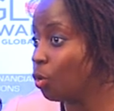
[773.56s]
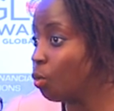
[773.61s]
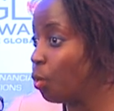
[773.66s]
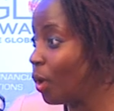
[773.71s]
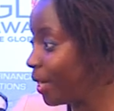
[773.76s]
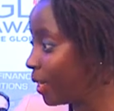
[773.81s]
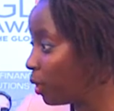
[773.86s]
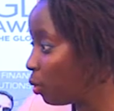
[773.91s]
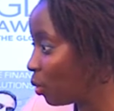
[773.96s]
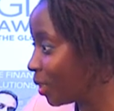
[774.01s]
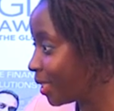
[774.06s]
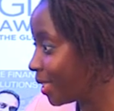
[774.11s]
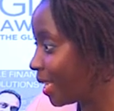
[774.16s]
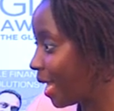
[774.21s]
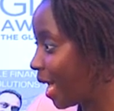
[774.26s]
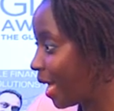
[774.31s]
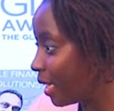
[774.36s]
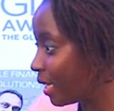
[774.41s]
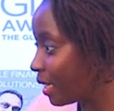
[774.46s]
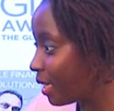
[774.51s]
what it was
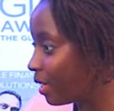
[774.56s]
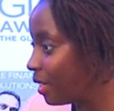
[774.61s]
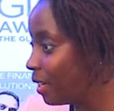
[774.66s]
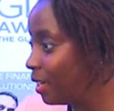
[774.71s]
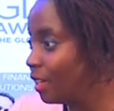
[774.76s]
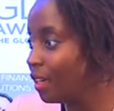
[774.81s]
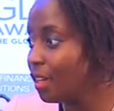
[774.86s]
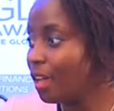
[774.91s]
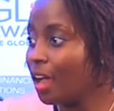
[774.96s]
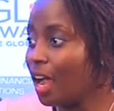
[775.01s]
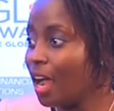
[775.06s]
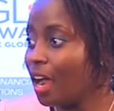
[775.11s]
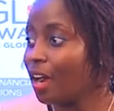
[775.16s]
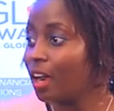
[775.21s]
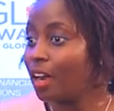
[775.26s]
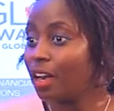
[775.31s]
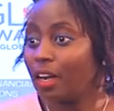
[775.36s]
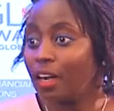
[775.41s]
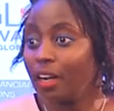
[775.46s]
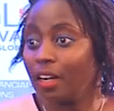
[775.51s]

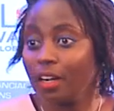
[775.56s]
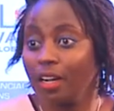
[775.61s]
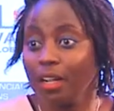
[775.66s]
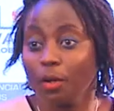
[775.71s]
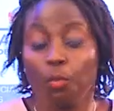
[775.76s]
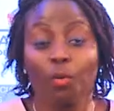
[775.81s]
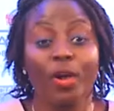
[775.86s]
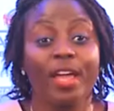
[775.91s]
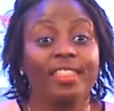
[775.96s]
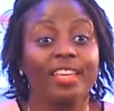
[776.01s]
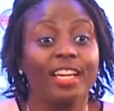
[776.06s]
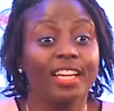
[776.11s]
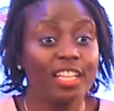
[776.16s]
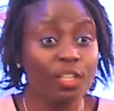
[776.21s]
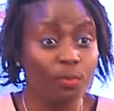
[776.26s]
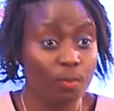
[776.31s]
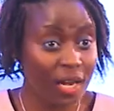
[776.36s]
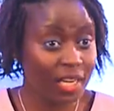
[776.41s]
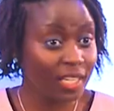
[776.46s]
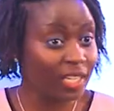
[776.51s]
like, whether
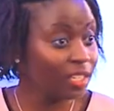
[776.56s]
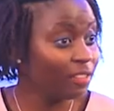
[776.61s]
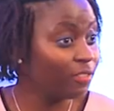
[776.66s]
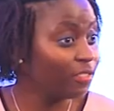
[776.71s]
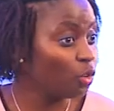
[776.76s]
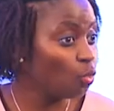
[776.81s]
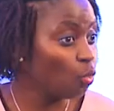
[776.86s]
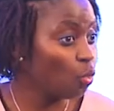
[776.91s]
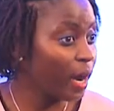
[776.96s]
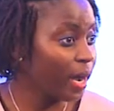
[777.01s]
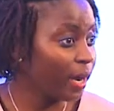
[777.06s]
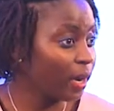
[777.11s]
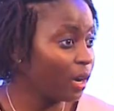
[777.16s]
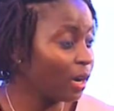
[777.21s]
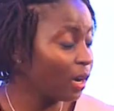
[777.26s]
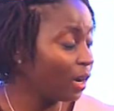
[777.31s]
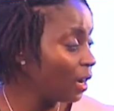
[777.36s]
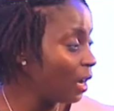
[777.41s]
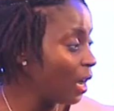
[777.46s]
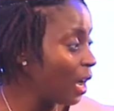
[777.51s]
it might even work,
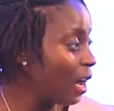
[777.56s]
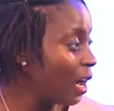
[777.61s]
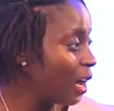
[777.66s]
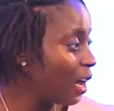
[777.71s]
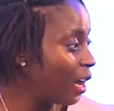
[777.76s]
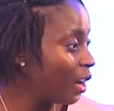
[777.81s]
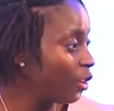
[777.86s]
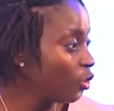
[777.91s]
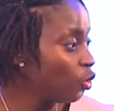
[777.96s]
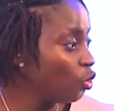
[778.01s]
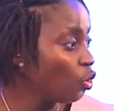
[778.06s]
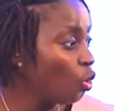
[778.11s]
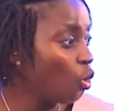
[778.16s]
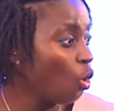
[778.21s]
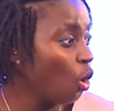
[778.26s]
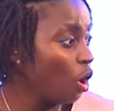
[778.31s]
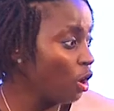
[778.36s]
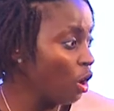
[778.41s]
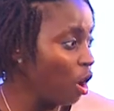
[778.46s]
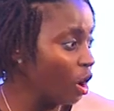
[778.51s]
you know,
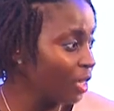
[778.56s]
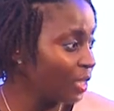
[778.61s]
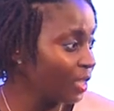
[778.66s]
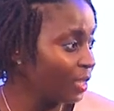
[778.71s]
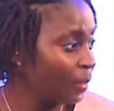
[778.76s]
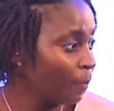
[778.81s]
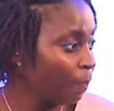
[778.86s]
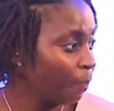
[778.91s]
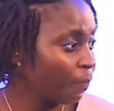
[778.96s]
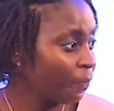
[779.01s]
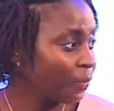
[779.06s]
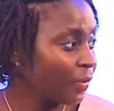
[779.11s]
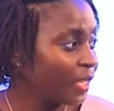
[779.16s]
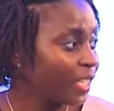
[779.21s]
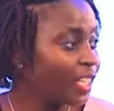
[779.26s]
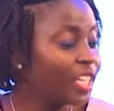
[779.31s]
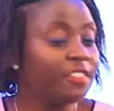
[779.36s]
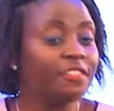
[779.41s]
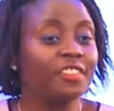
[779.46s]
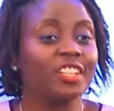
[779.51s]
or not.
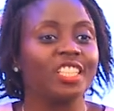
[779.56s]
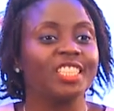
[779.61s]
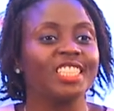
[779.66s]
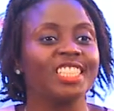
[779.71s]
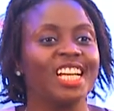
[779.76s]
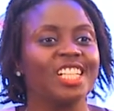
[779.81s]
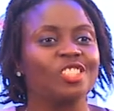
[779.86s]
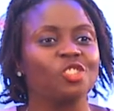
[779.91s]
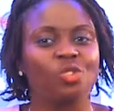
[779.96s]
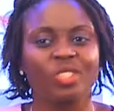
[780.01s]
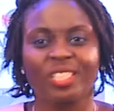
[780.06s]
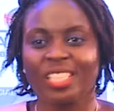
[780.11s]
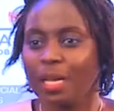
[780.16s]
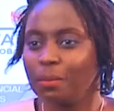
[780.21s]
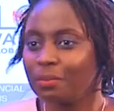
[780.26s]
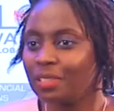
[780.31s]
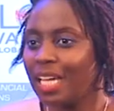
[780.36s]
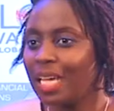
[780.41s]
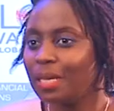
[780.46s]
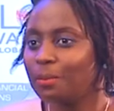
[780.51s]
Give it a chance. So
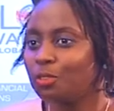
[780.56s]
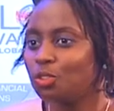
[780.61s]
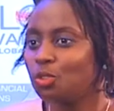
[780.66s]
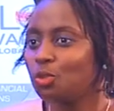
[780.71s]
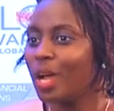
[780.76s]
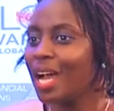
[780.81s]
sometimes